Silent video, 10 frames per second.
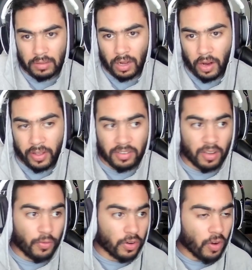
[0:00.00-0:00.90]
Are you guys
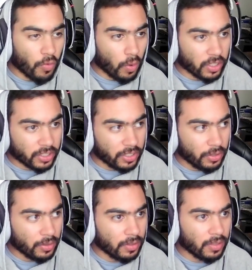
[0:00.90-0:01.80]
looking forward to Overwatch
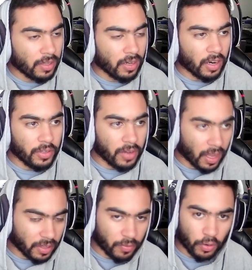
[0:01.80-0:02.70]
2? Are you
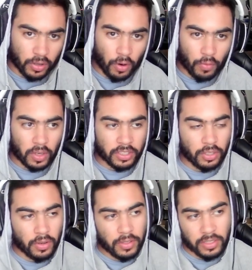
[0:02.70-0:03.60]
not looking forward to Overwatch
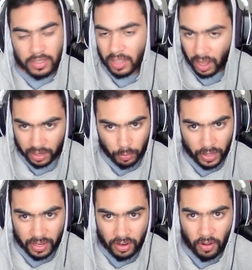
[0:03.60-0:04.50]
2? Are you just not going to
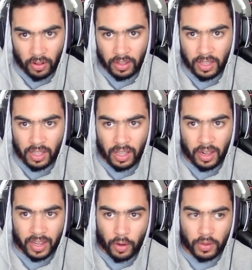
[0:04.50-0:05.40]
play it at all?
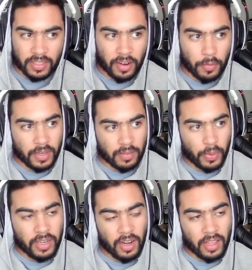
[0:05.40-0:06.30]
I kind of want to see everybody's
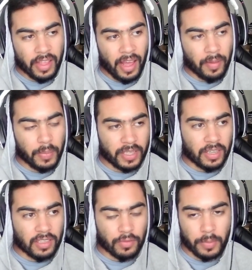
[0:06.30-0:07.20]
opinion on that
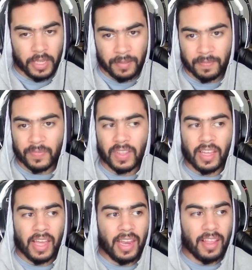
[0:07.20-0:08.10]
because for me,
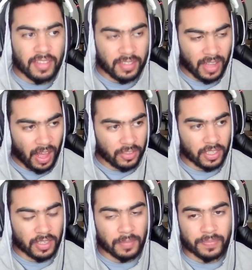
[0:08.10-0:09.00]
it is nostalgic.